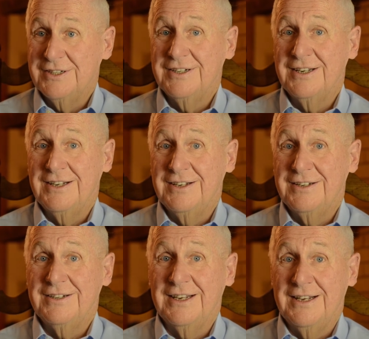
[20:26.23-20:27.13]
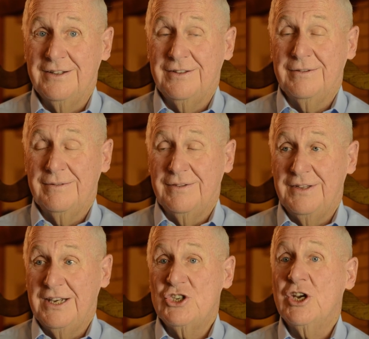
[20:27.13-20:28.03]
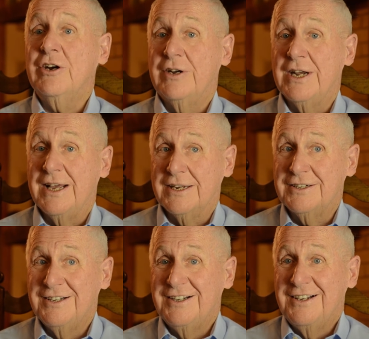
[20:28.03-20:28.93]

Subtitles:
and they share in that.